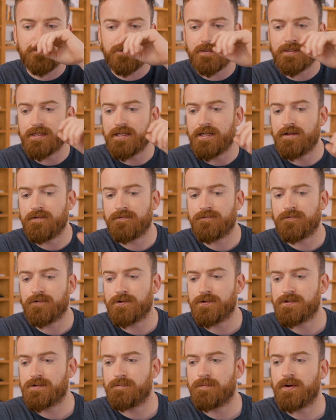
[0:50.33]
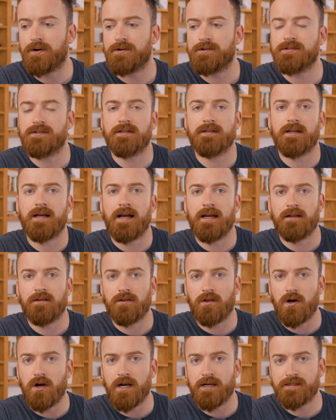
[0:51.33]
It was the first person I
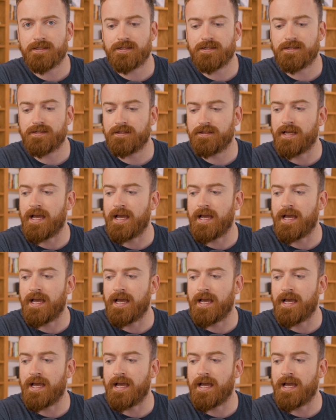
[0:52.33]
lost